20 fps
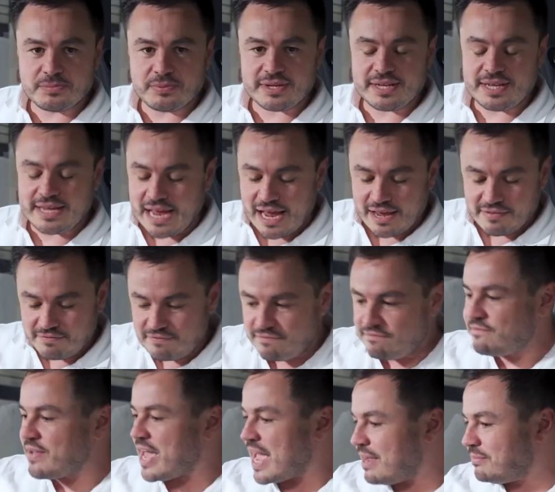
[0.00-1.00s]
be a
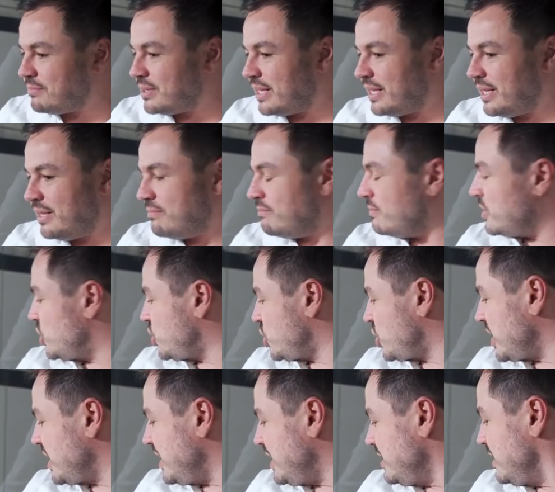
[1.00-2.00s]
family
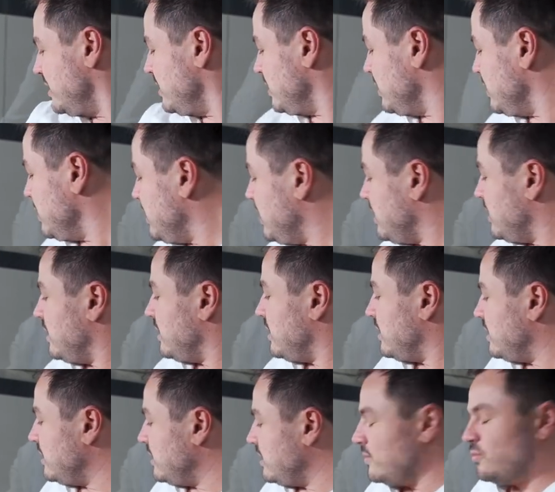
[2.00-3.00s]
machine.
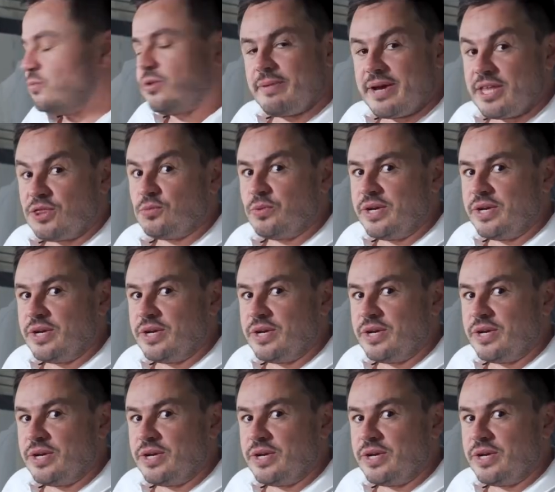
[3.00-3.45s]
What about the